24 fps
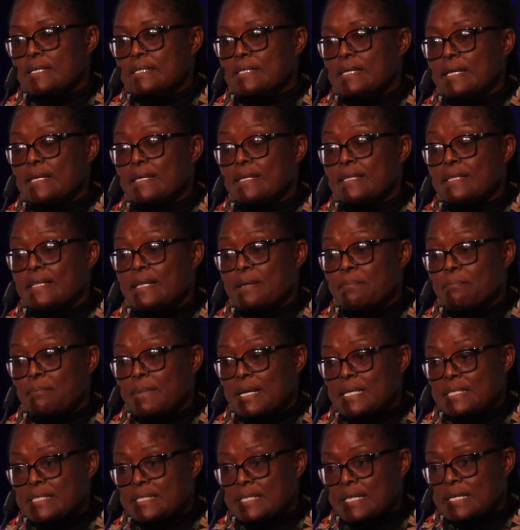and in the
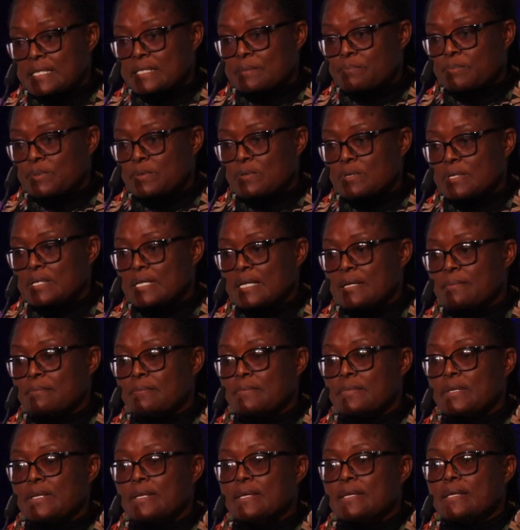master's
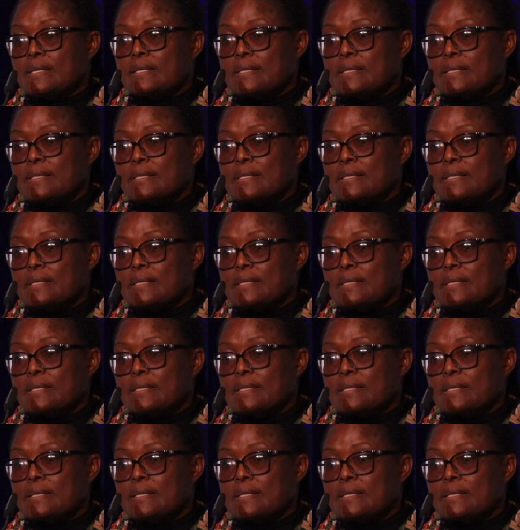program,